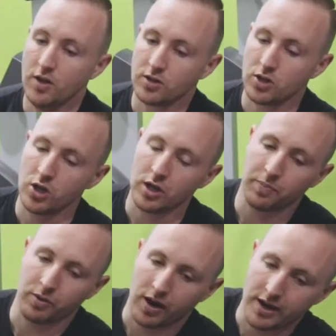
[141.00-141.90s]
so you can
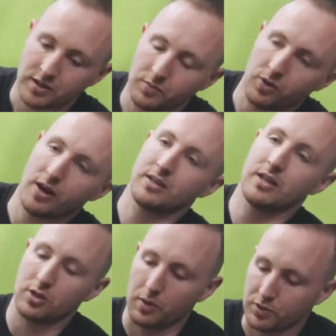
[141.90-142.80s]
progress and regress
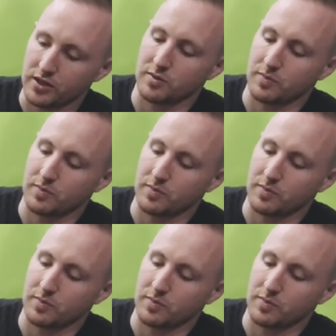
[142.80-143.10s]
this option as